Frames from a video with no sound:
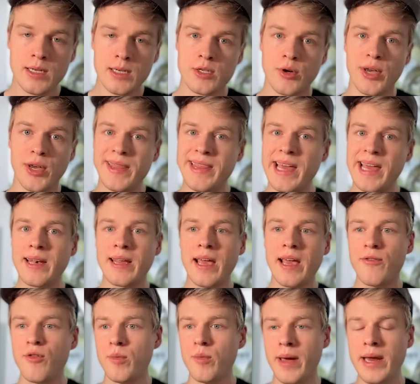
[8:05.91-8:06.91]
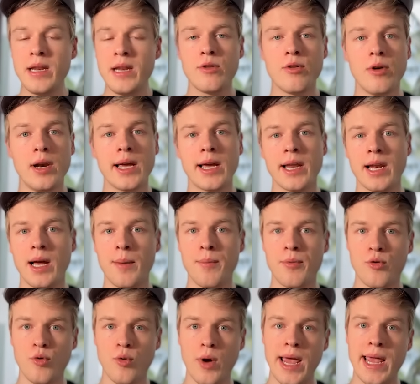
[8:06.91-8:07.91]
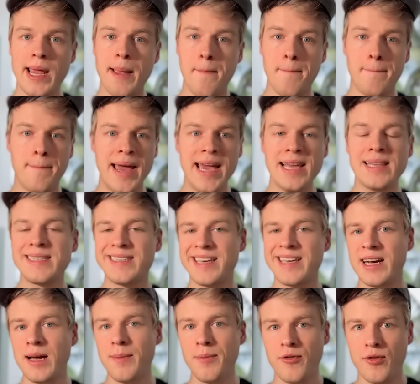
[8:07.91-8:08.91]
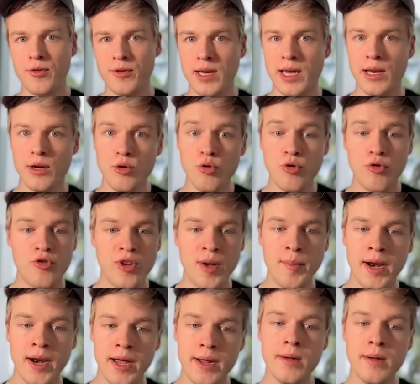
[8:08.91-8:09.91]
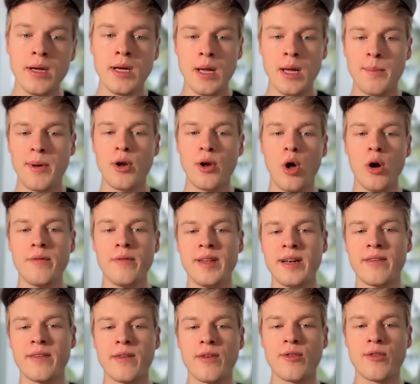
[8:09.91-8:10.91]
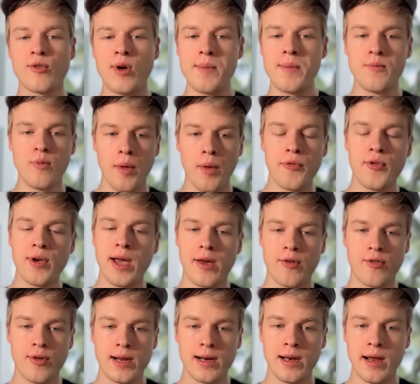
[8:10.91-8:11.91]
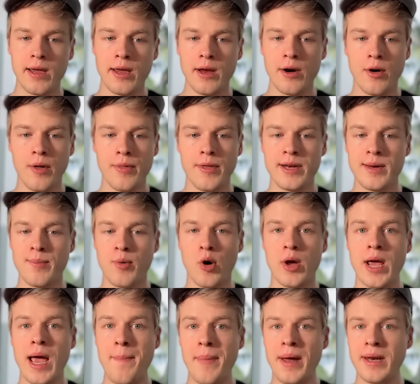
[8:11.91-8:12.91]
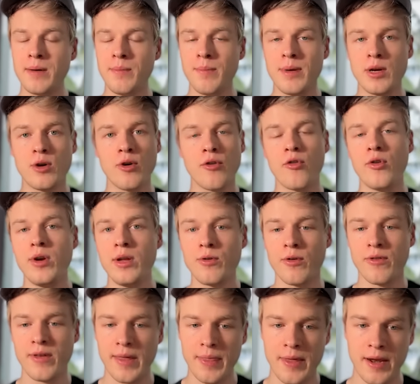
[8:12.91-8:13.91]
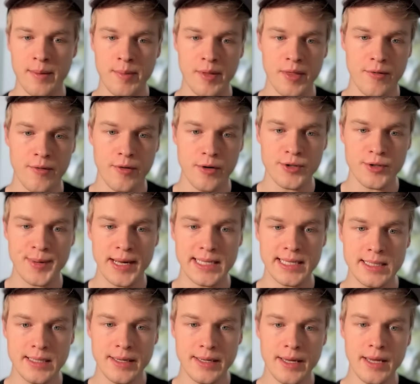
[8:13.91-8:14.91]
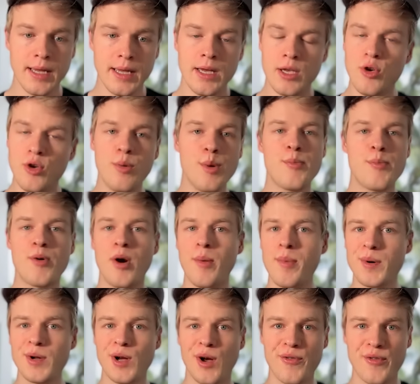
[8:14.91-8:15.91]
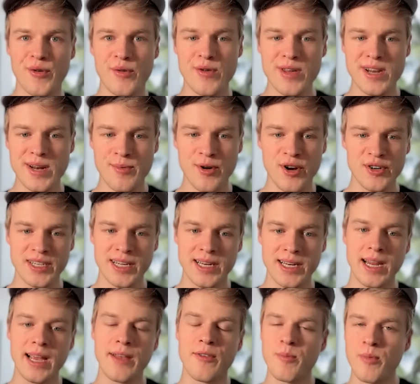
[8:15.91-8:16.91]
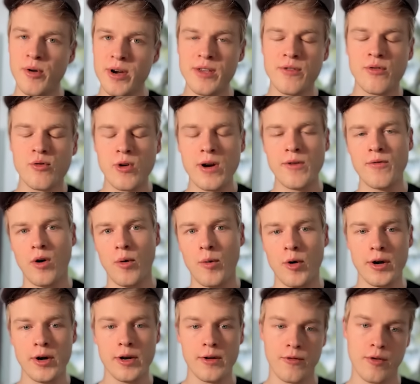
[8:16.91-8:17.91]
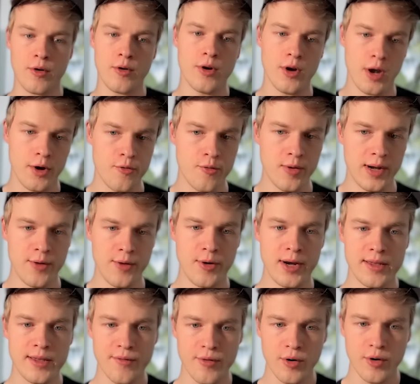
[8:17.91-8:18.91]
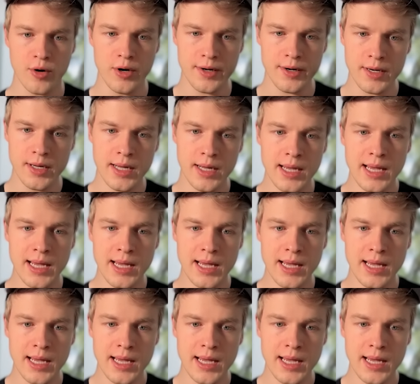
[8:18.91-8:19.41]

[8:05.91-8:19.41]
So in that case, you may need to link it up to a paid setup so you can use Gemini. But all of that is described once you actually click here on the deploy app button, because you need to set that up in the first place. You will probably also create a project. It's pretty straightforward, so not really difficult.